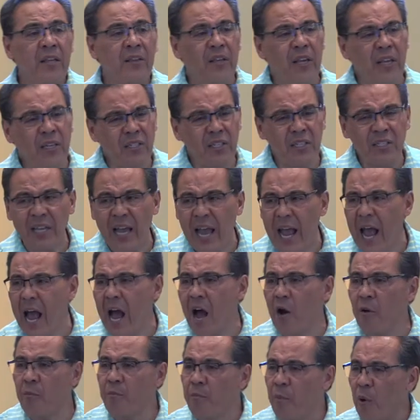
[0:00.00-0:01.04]
This is
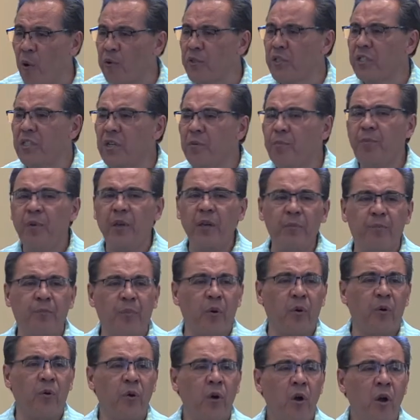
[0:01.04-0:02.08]
how most of the
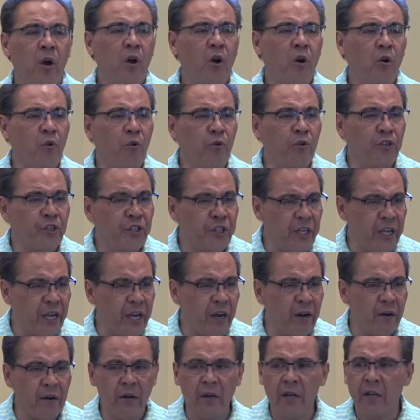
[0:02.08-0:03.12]
people who
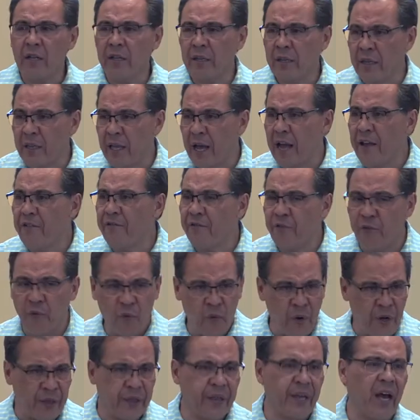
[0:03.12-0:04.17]
share life
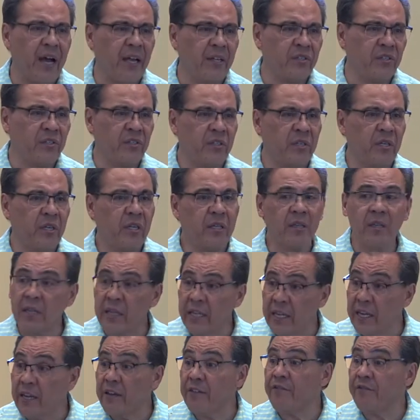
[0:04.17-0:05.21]
with us
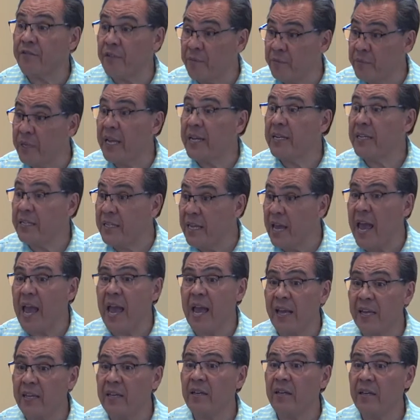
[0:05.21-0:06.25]
live from day to
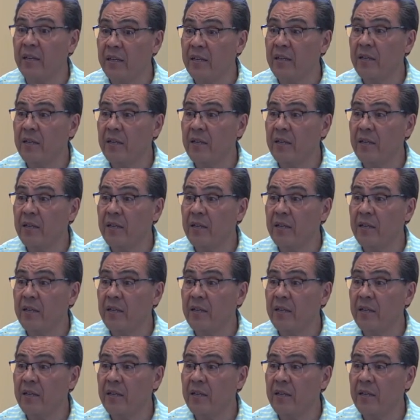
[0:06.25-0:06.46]
day.